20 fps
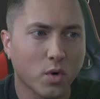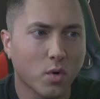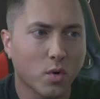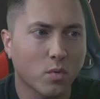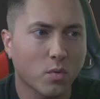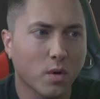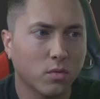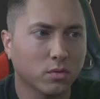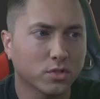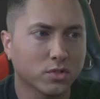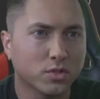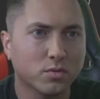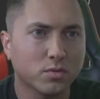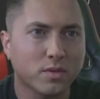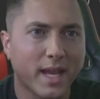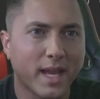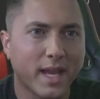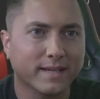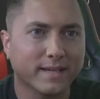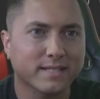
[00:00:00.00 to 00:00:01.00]
what we'll do
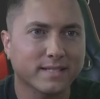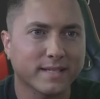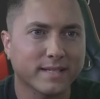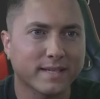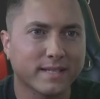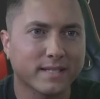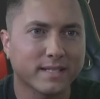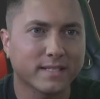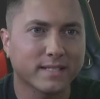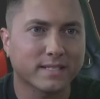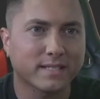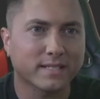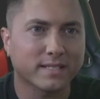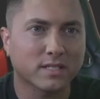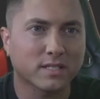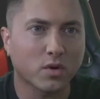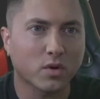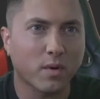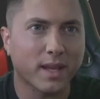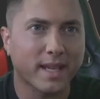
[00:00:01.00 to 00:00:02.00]
next is let's
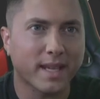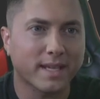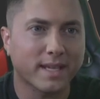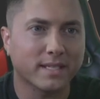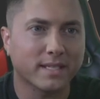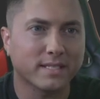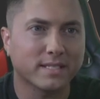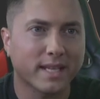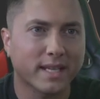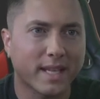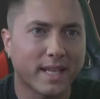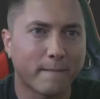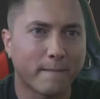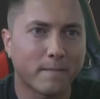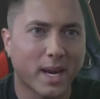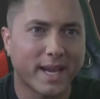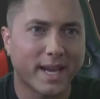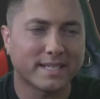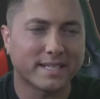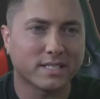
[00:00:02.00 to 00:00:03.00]
go ahead and
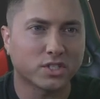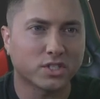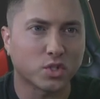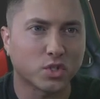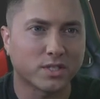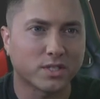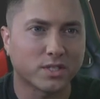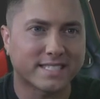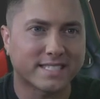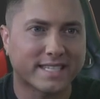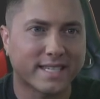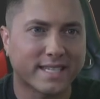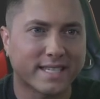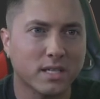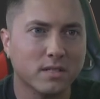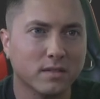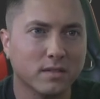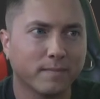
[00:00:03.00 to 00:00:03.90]
bind it to the skin.